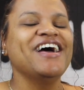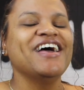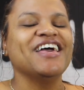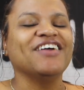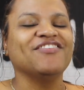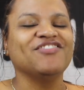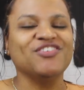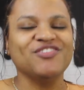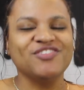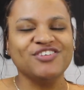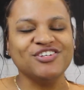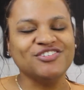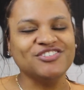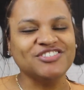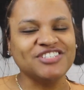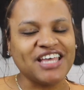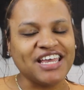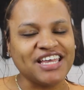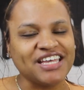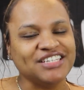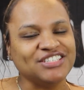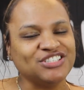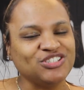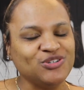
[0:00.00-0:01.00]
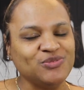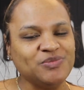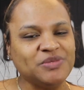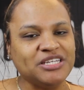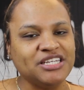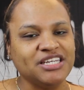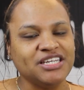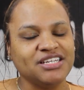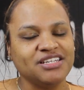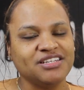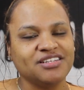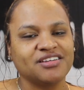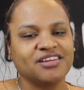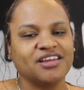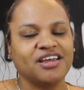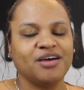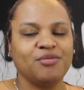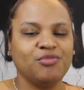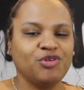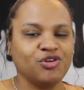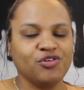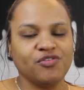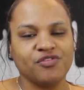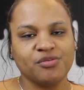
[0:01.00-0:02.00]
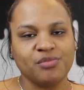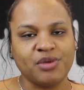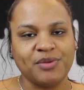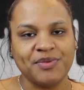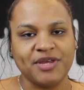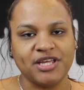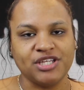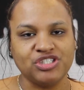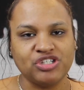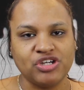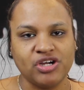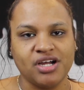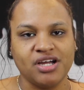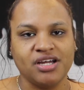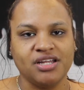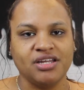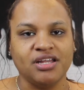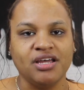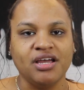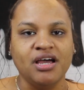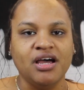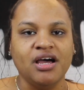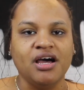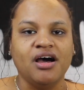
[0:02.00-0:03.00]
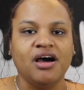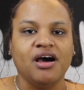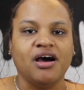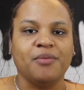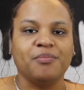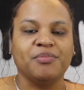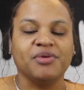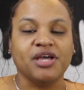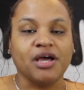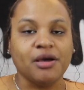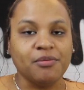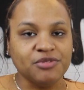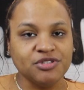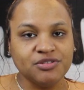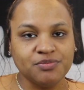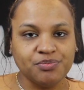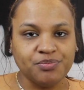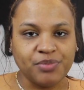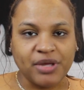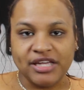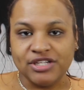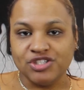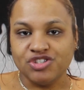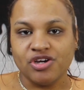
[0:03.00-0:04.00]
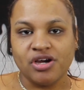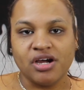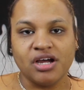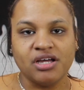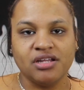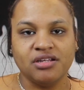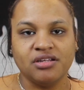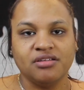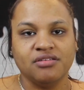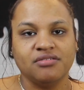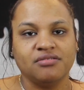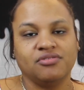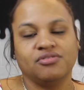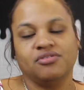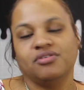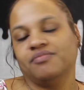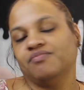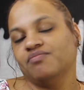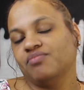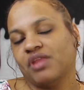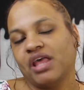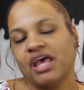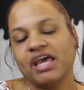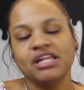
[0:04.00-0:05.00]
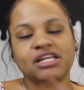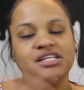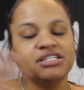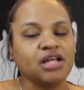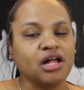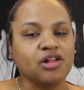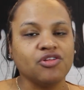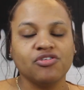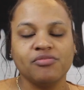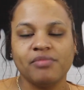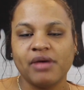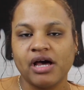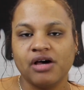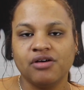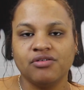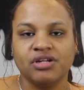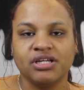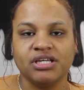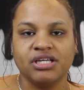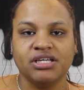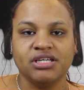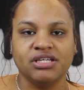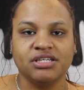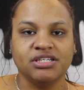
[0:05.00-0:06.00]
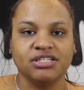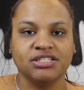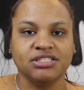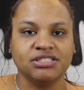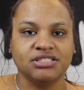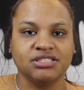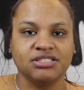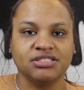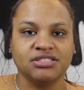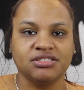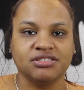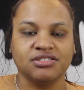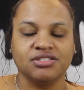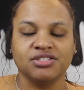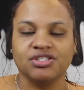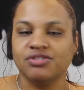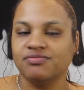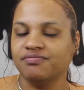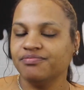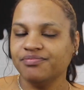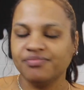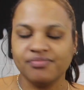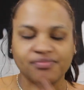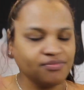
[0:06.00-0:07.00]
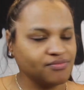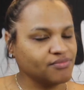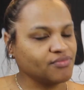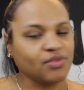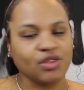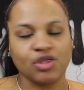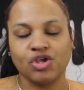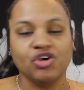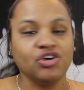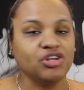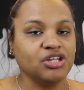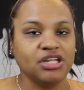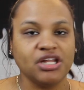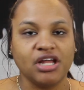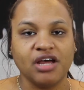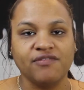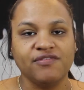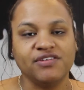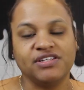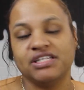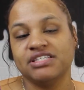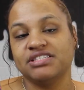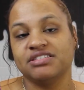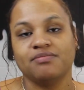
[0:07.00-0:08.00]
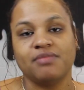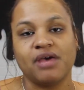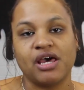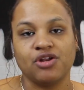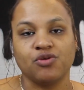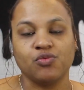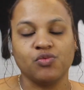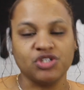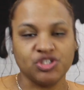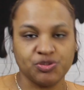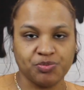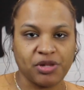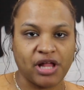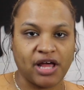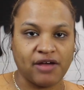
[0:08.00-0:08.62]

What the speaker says: If you want to use cake as your medium, come on over to my Patreon, become a patron. Any dollar amount is good enough. It doesn't matter which